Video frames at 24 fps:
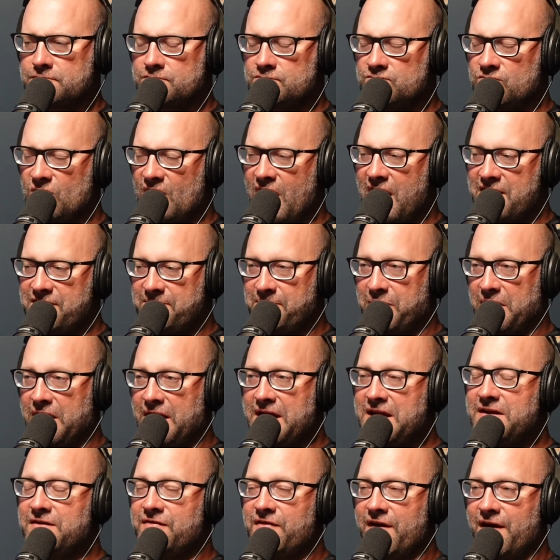I've
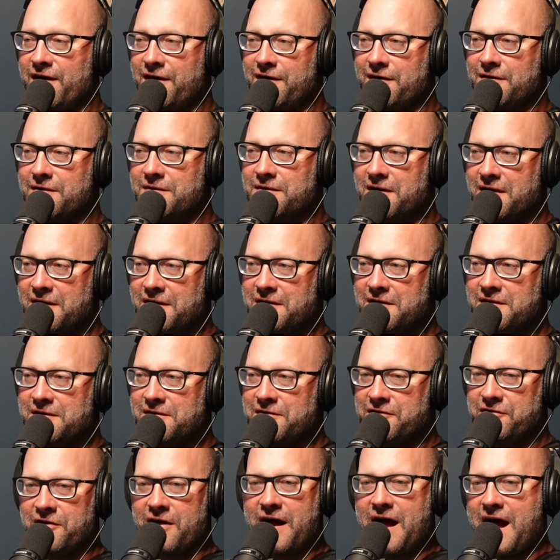played there,
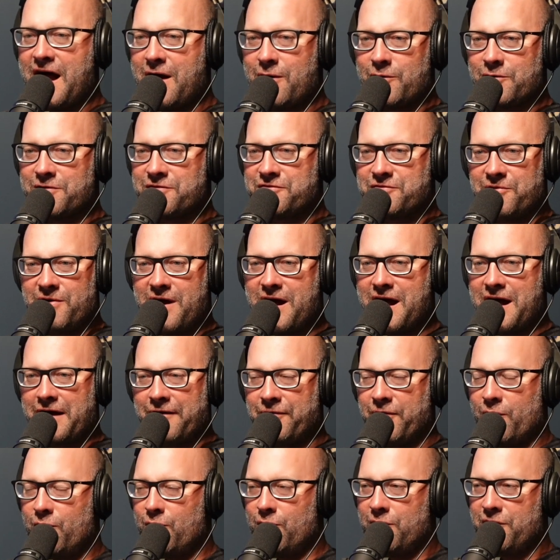saw Howard's Rock,
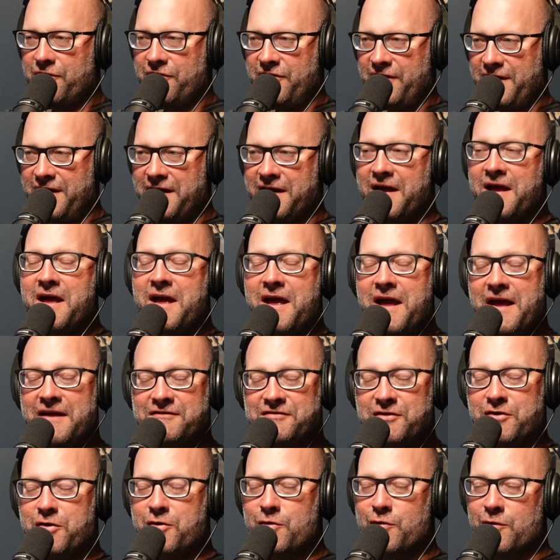the whole thing. It's a
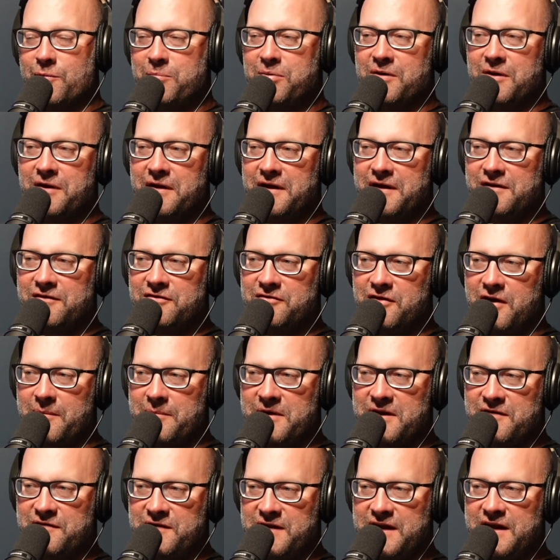cool place. So, I mean,
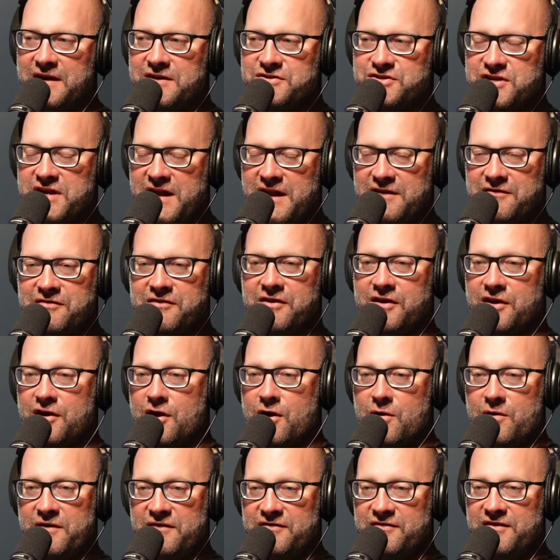if you get a chance to
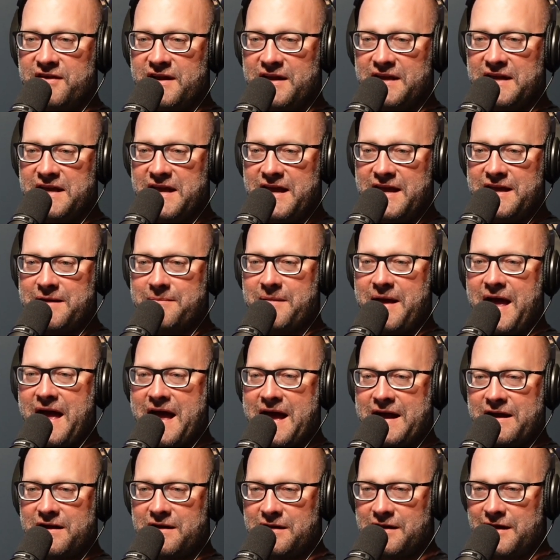go to see a game
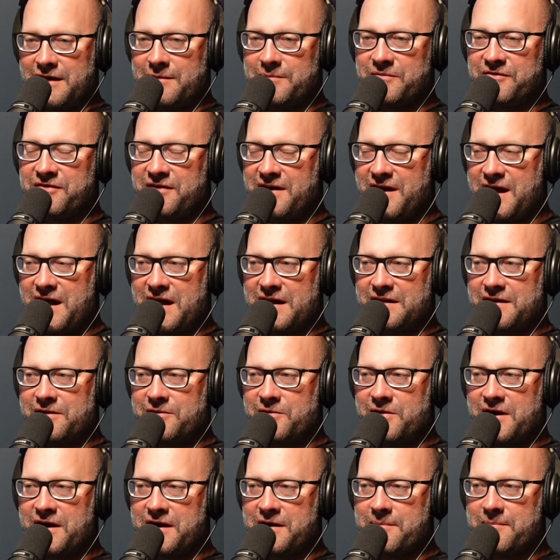at Clemson, highly
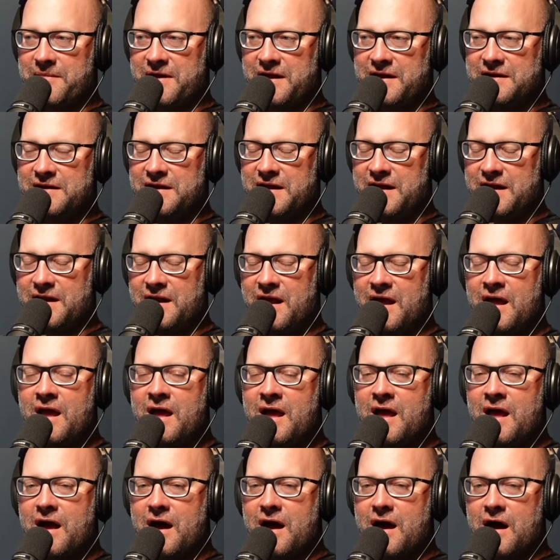recommend it.
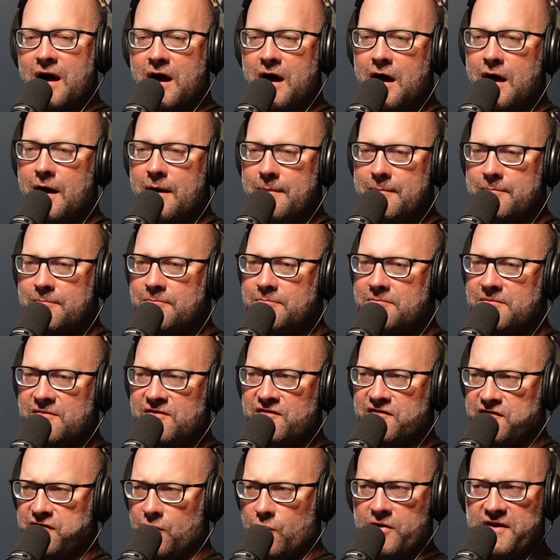
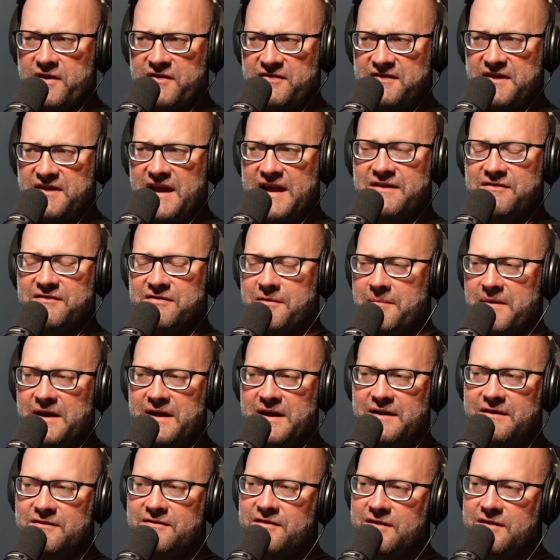Florida State's amazing.